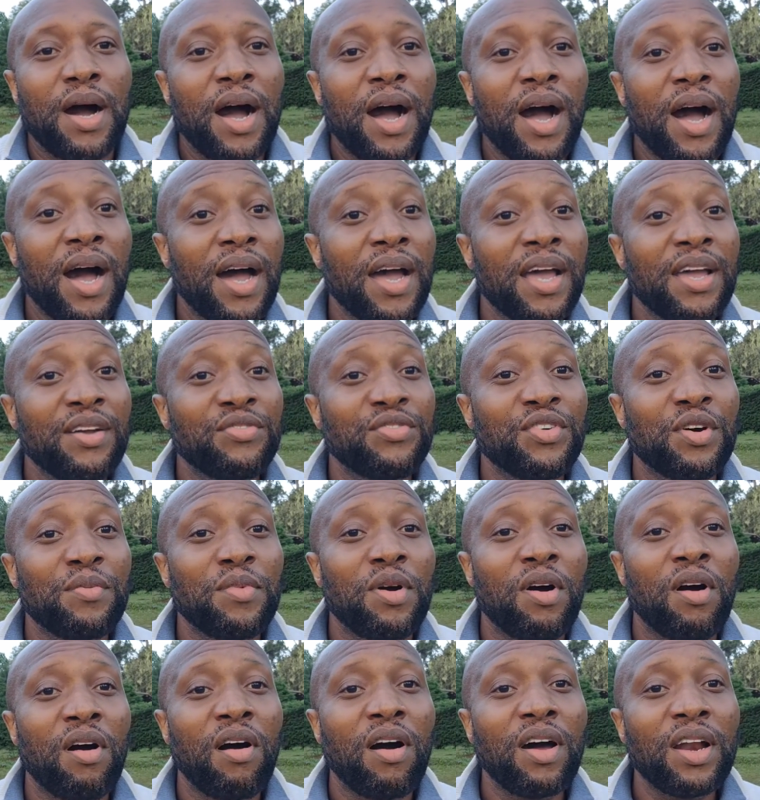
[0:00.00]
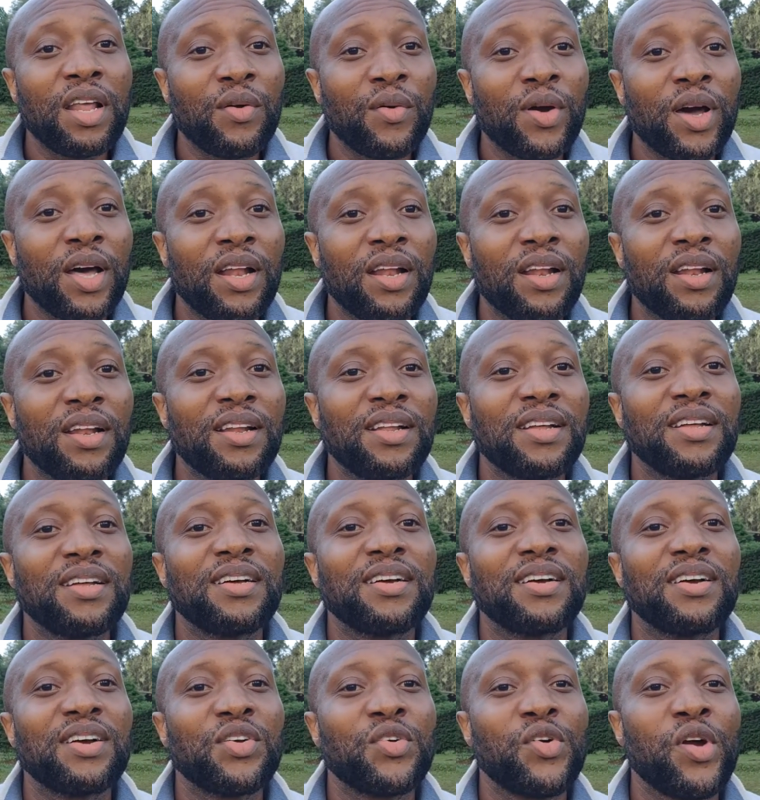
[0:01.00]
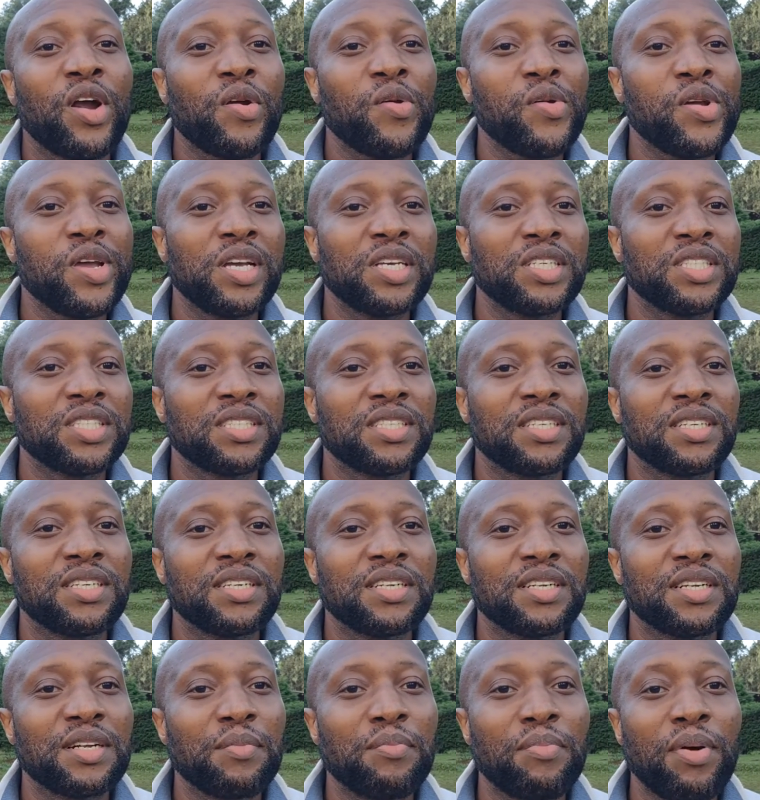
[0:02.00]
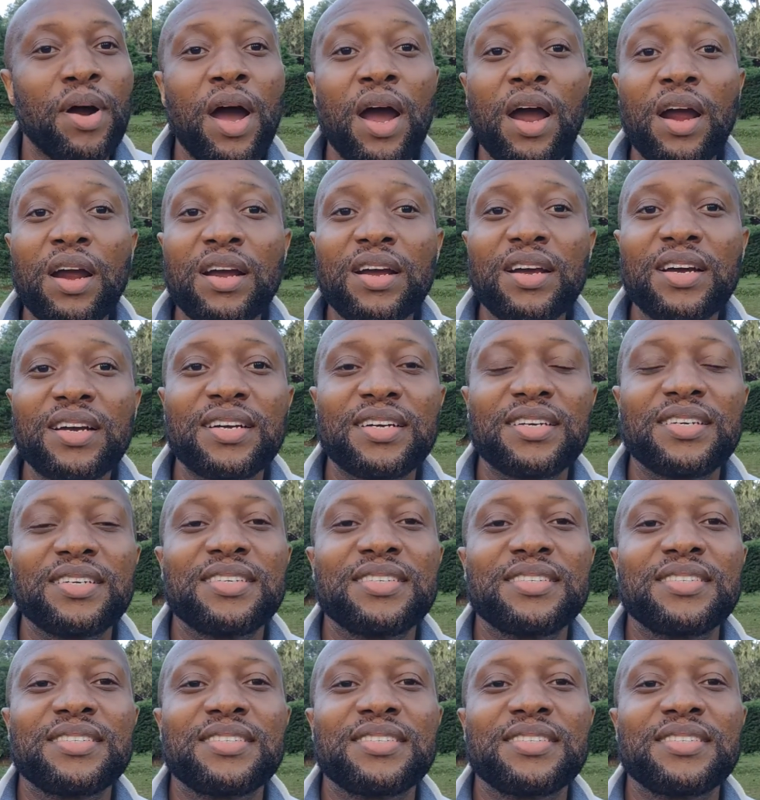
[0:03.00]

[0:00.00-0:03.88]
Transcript: Hi from Hollywell Recreational Park